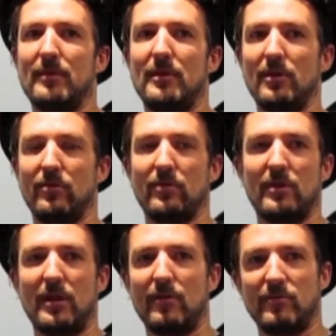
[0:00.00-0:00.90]
you know,
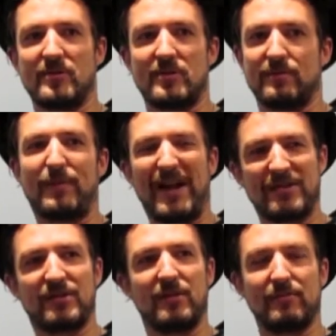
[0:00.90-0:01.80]
it was just
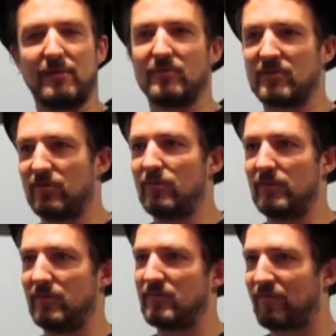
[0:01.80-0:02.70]
passionate, but it was cool,
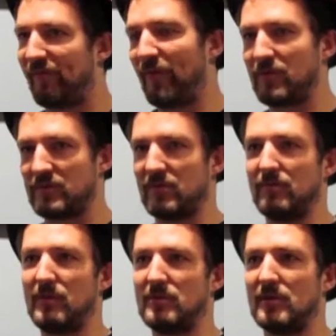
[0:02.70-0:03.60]
and it was focused on
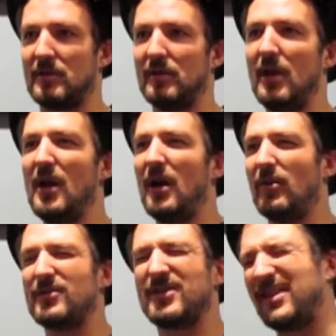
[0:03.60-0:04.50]
the music. And
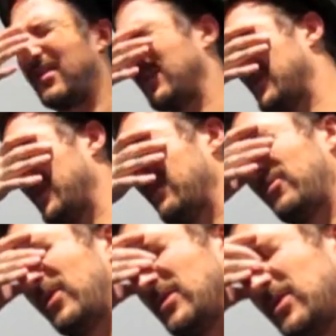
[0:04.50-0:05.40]
I always had this thing at the
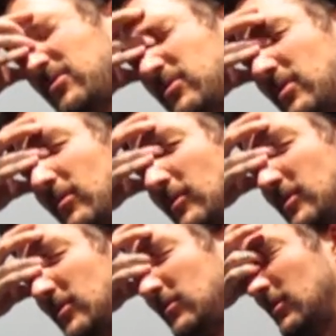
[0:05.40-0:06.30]
first hardcore show I went
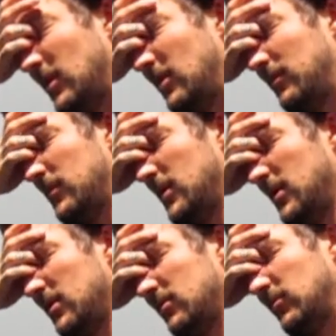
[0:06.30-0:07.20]
to,
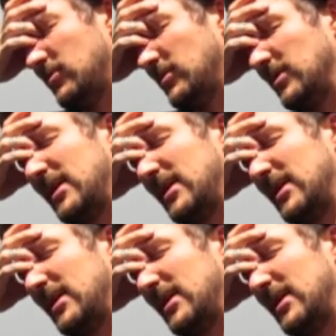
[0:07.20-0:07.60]
which was a